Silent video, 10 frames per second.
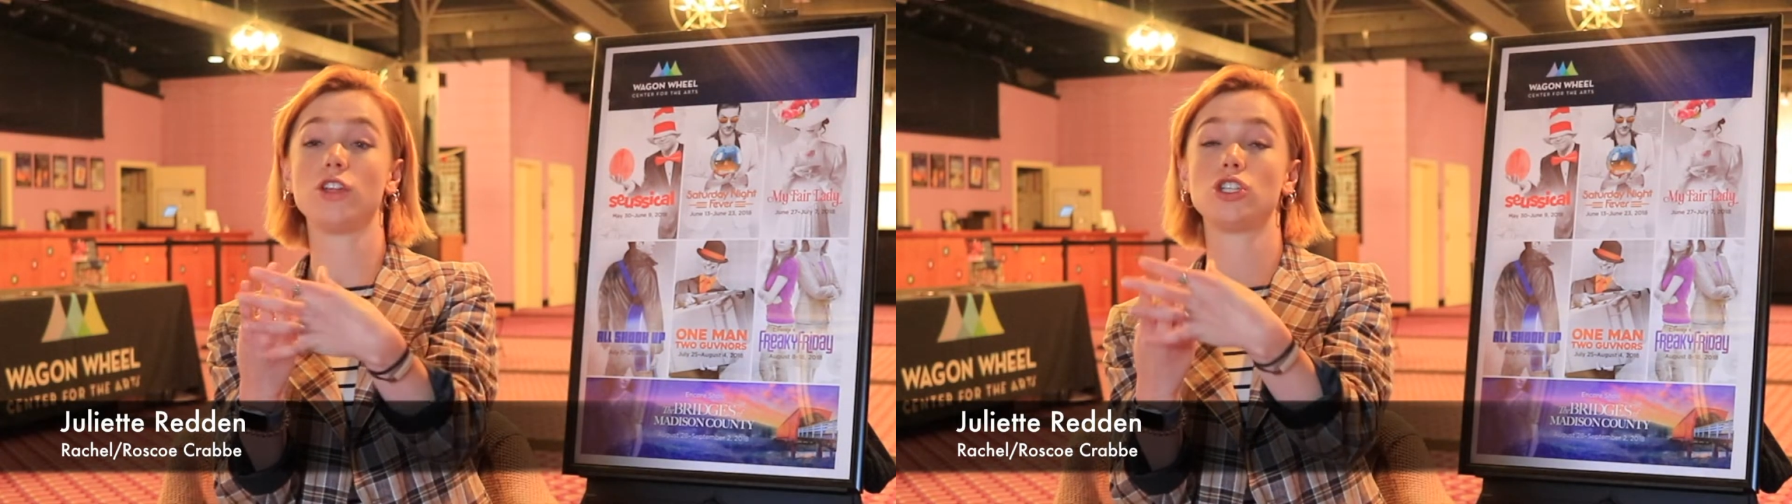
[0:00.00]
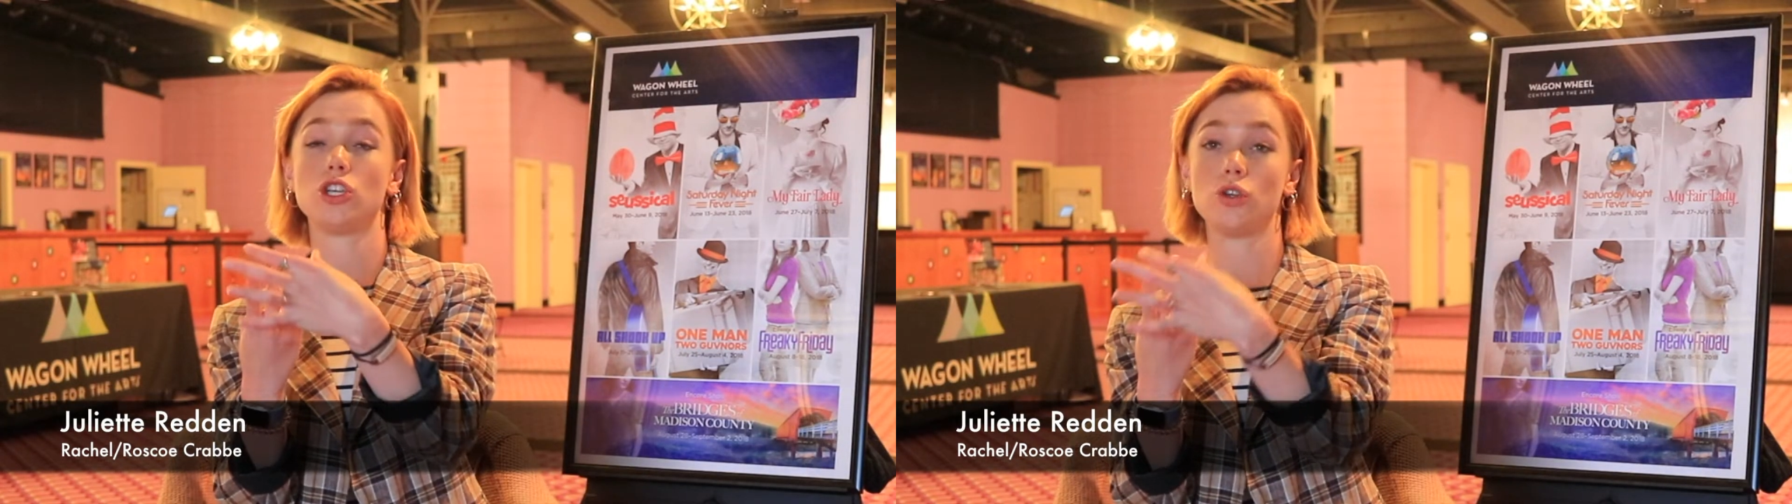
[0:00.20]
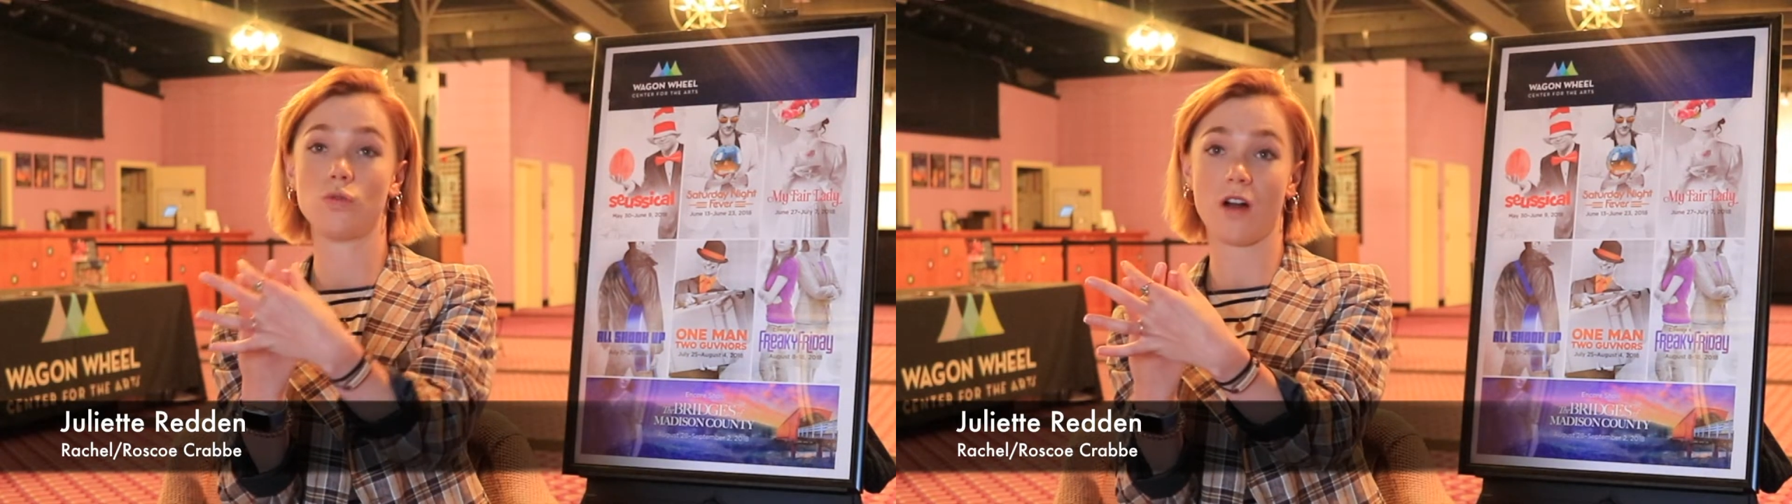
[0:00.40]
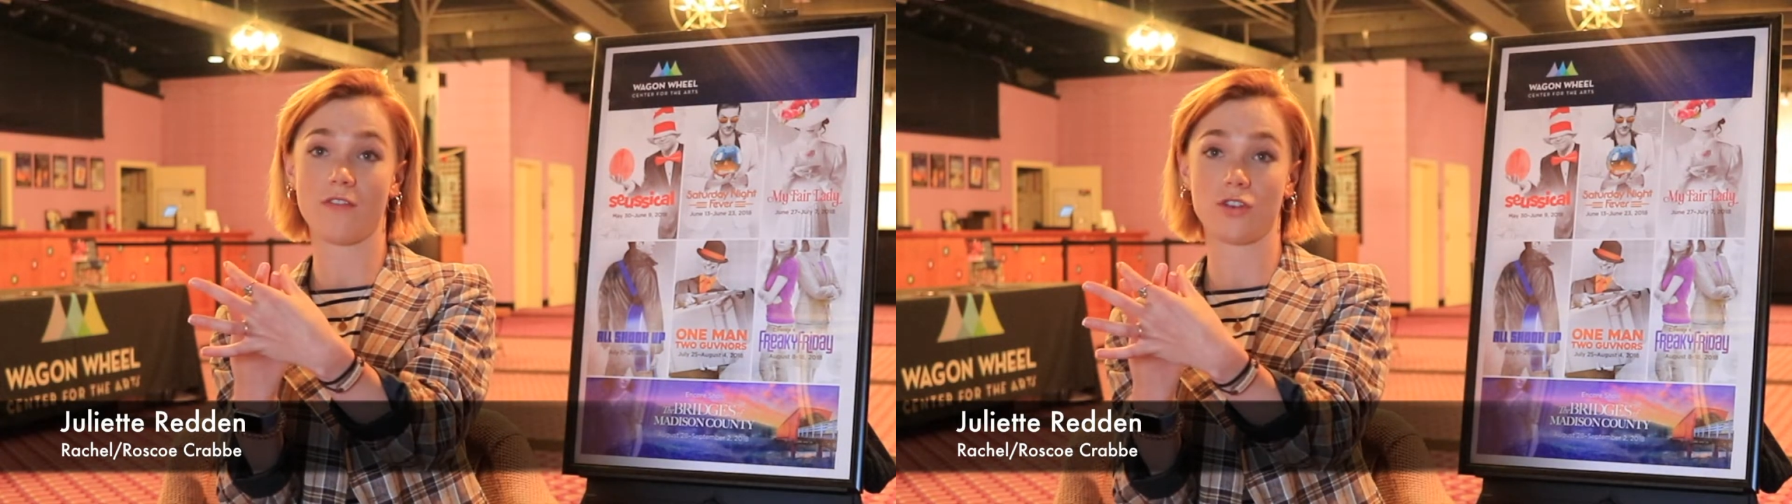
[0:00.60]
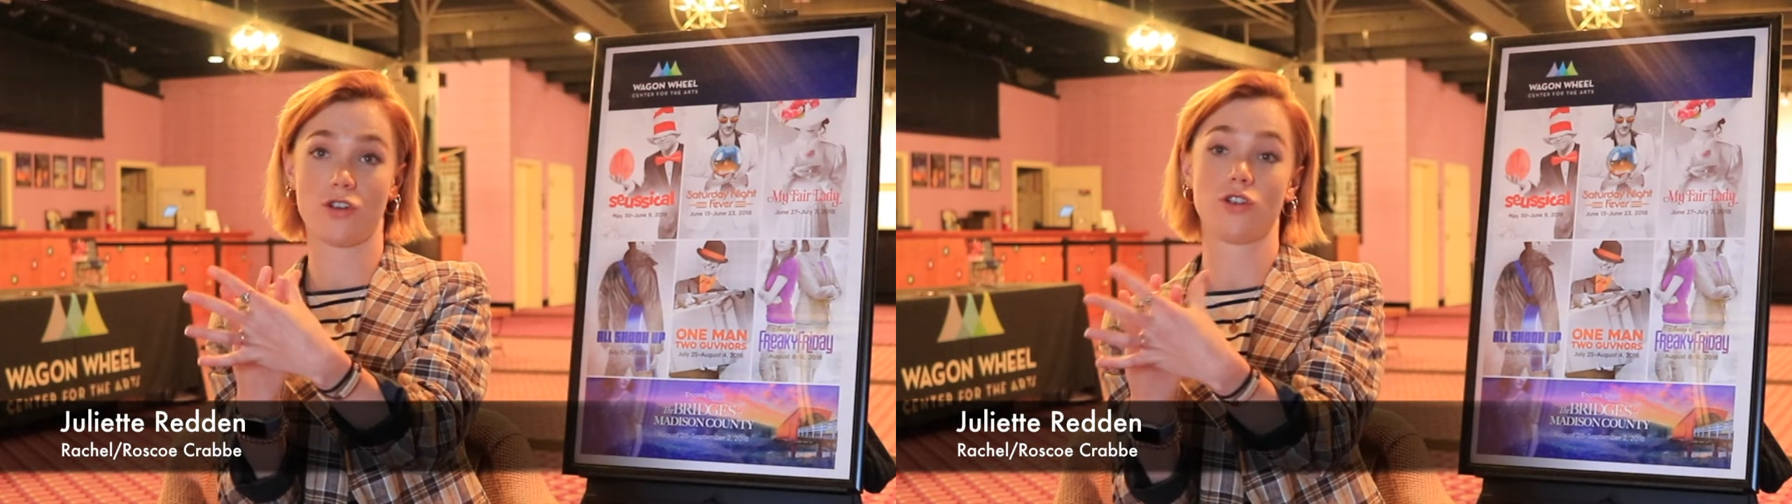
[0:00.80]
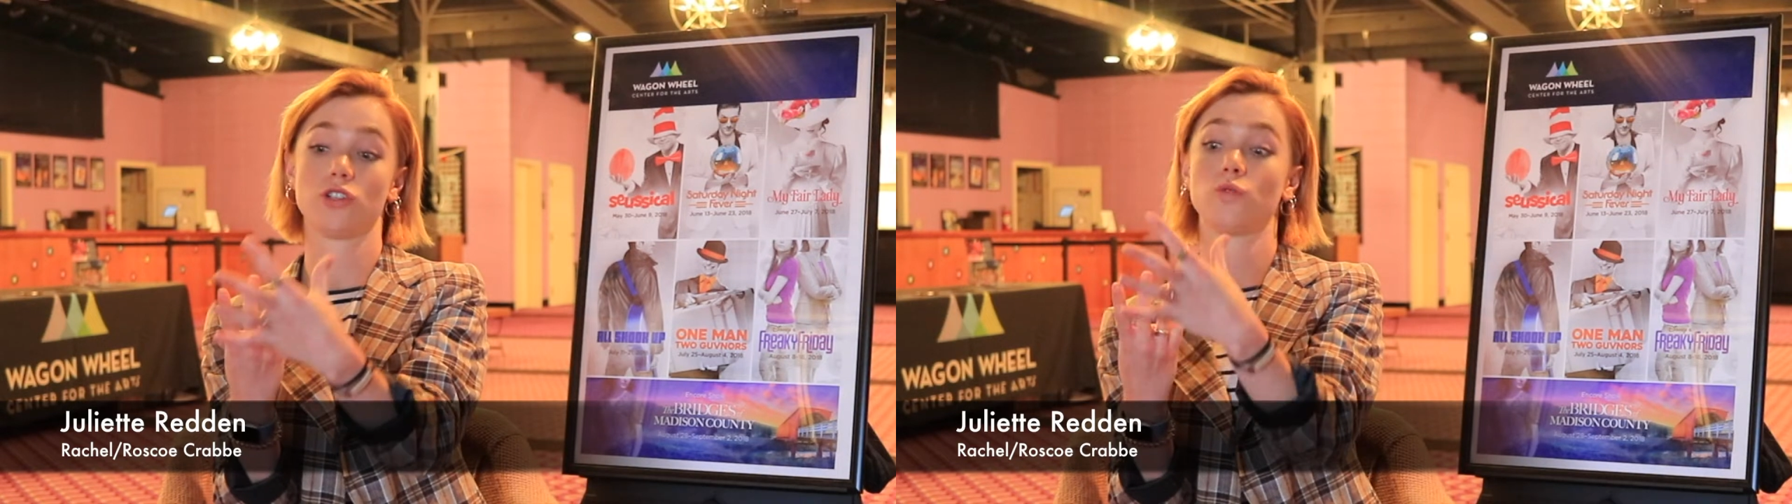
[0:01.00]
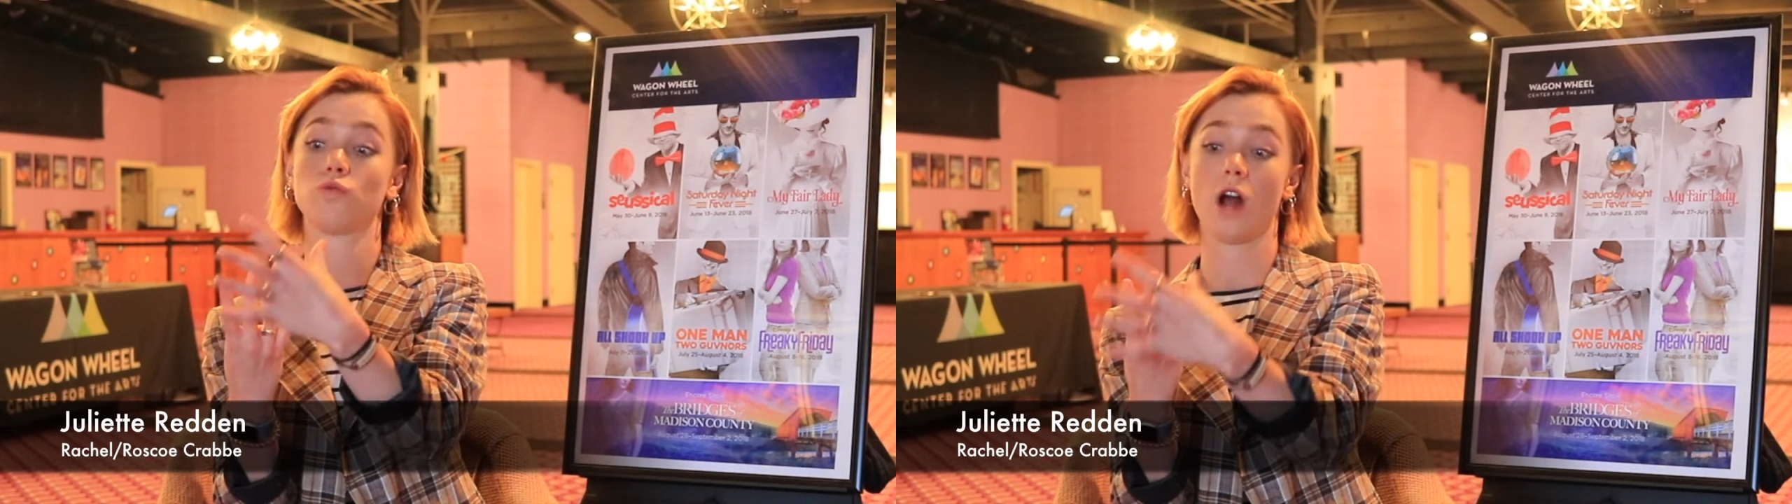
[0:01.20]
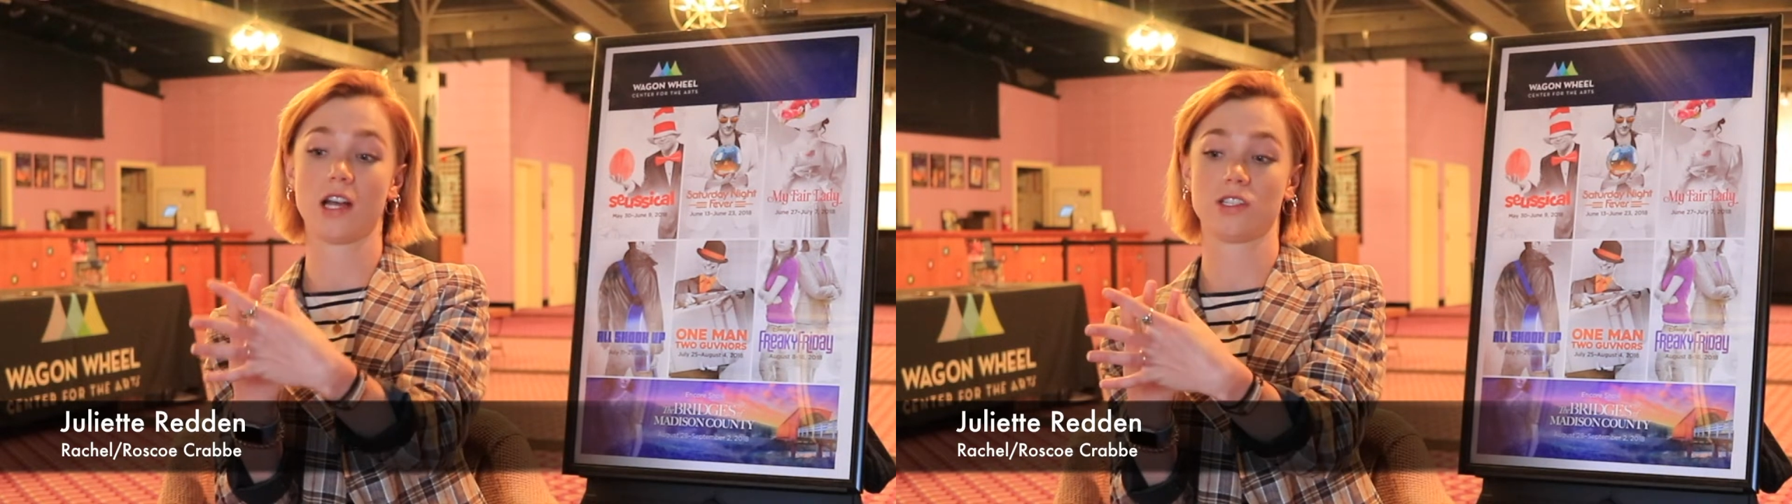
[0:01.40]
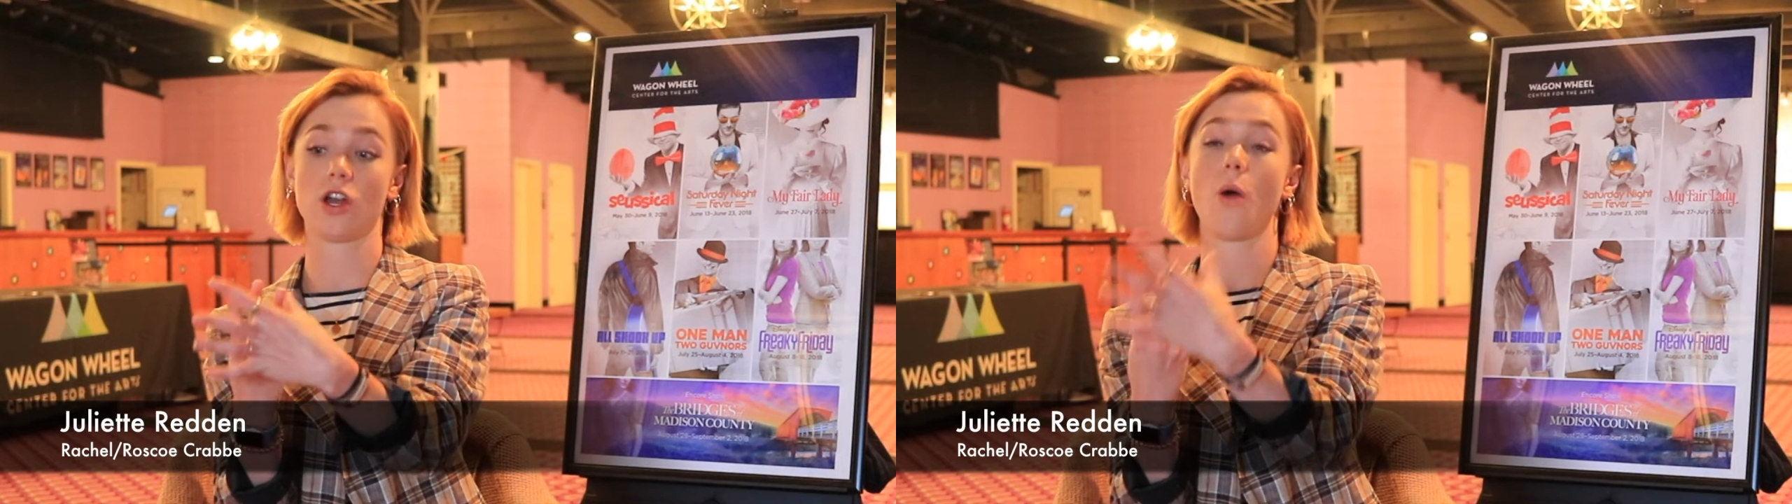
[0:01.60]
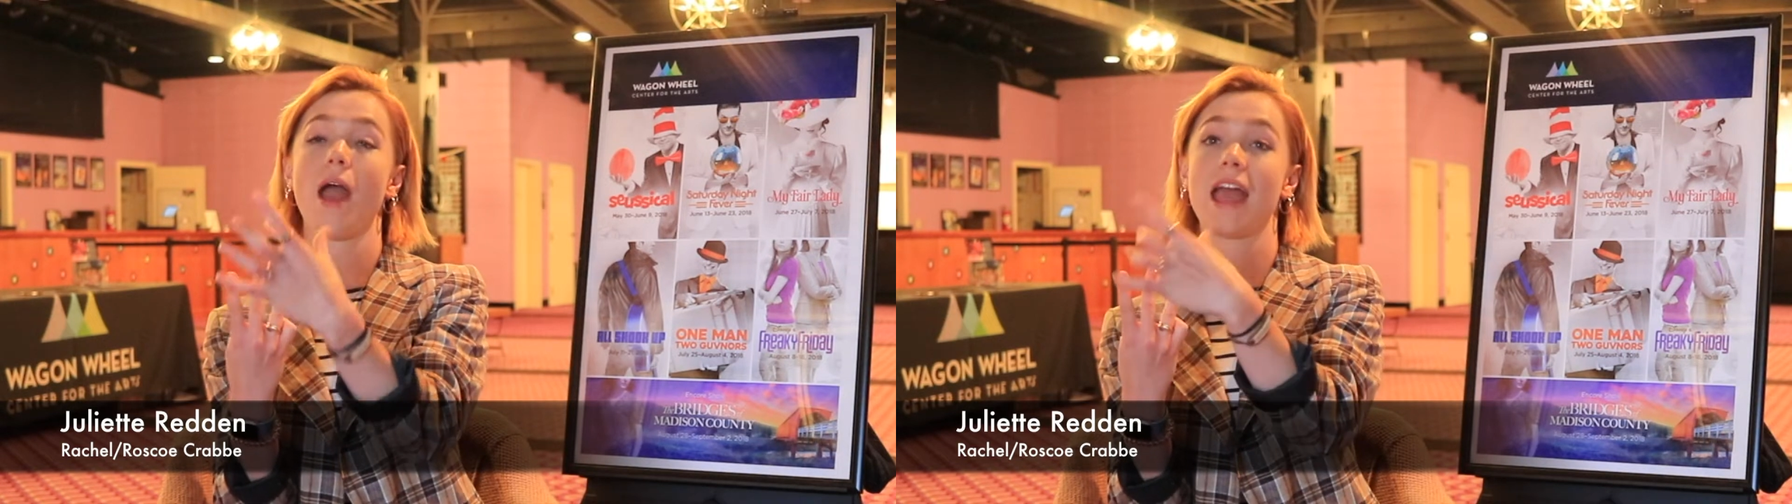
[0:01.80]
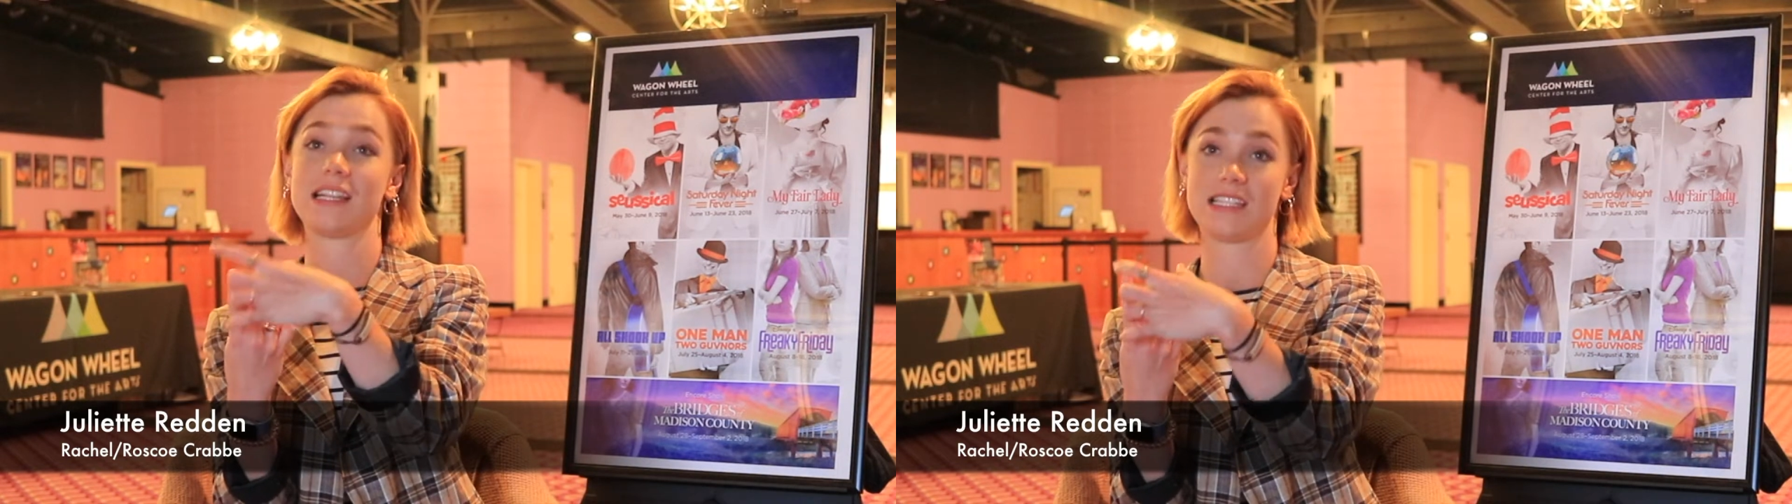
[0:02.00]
two Guvnors, Roscoe and